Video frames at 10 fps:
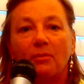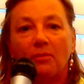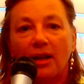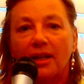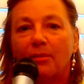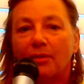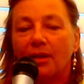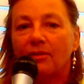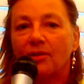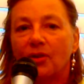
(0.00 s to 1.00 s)
Riding
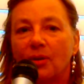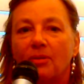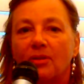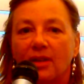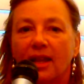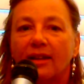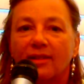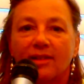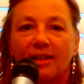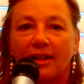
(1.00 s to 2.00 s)
without stirrups is an
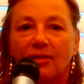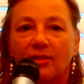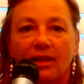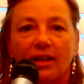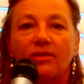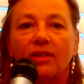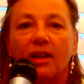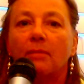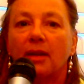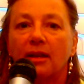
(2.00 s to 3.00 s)
excellent exercise to
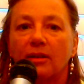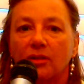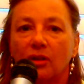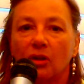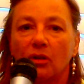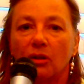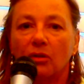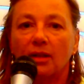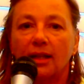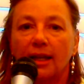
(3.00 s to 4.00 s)
help get a secure
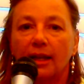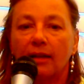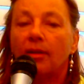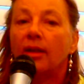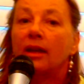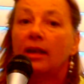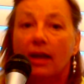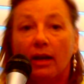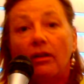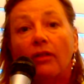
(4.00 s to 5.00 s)
lower leg.
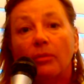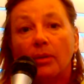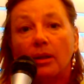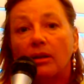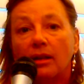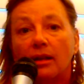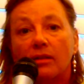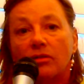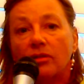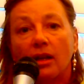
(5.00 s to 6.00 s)
Another really good
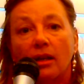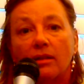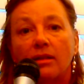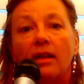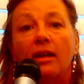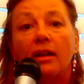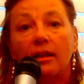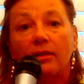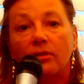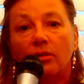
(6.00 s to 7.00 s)
exercise
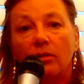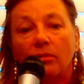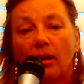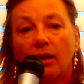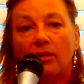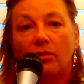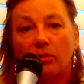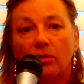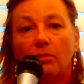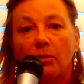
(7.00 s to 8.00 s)
is to ride in your
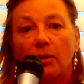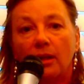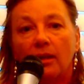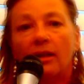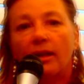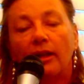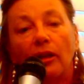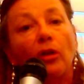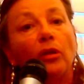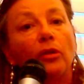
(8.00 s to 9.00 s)
2-point and
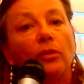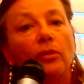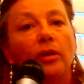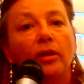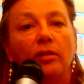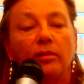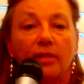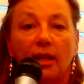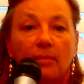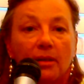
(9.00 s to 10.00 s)
include
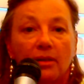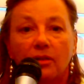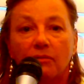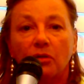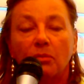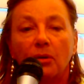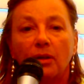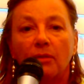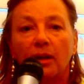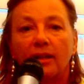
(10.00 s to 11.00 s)
10 minutes of
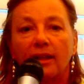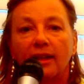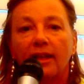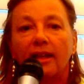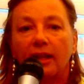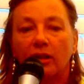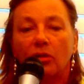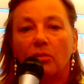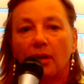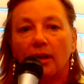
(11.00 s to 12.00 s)
2-point riding in
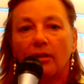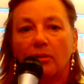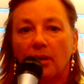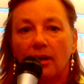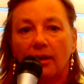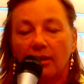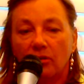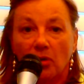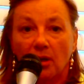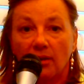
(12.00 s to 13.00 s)
your regular riding
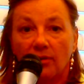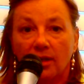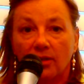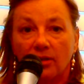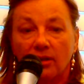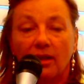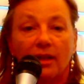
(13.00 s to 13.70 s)
training session.